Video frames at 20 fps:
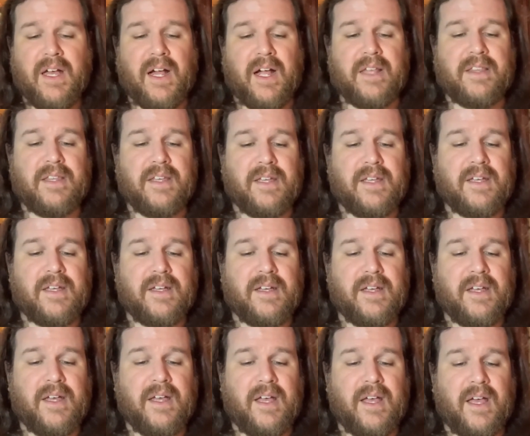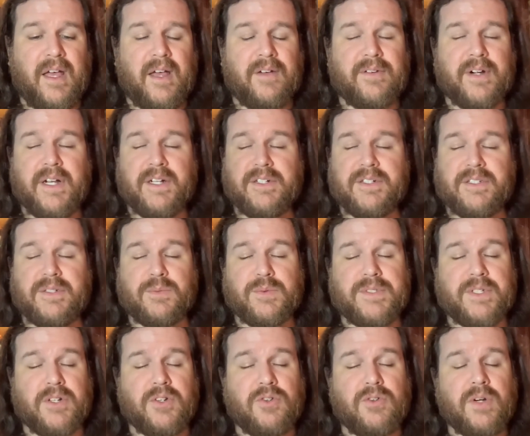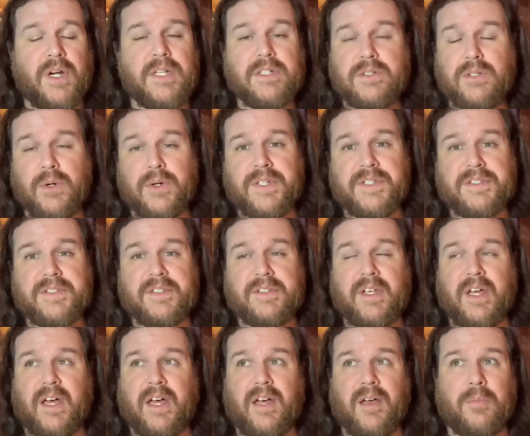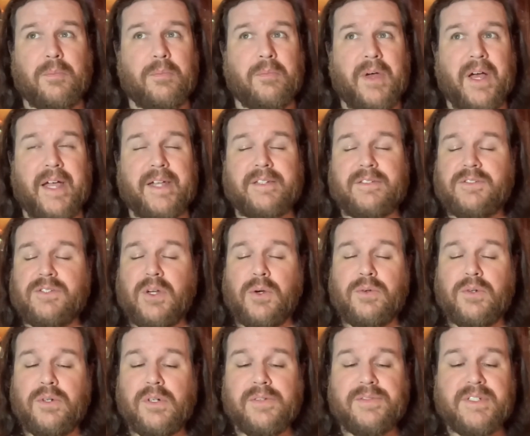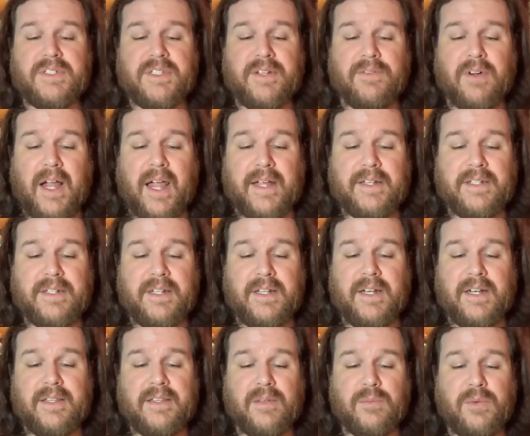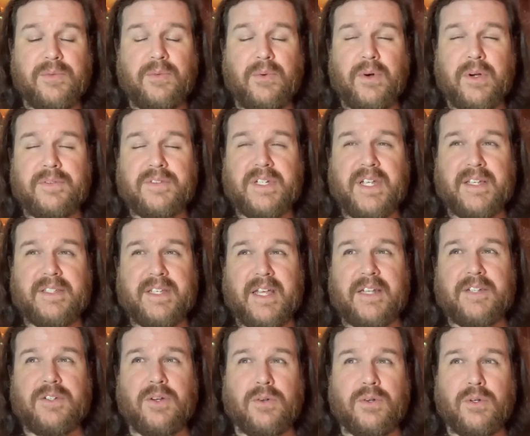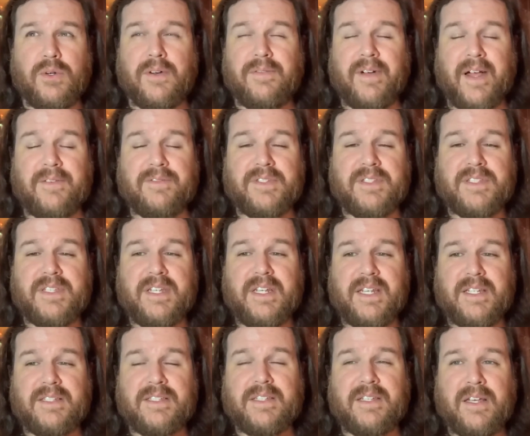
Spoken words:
I think Ever Anderson was a great choice. I don't know if she's ever acted in anything before. If she has, I don't know if I've seen it.